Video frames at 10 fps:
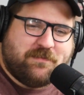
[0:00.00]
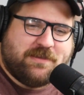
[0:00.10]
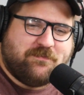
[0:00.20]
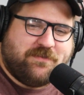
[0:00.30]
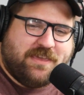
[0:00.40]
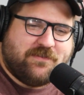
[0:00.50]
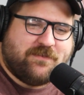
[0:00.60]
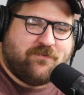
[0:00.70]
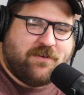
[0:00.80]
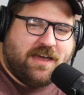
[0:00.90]
I'm gonna give it
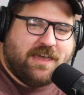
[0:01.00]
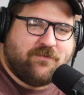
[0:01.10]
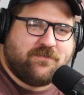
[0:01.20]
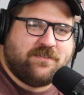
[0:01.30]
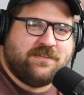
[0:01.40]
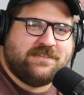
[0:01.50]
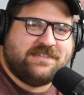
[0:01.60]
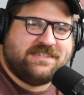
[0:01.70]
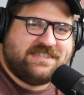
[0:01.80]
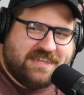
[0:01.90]
a five,
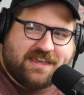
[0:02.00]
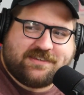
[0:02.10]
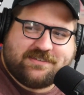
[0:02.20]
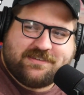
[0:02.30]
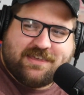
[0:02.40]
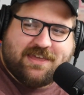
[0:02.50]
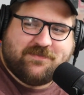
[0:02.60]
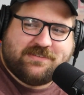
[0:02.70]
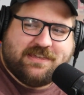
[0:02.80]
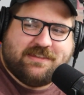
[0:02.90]
six out
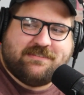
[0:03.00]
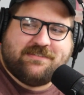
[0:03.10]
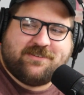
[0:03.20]
of ten.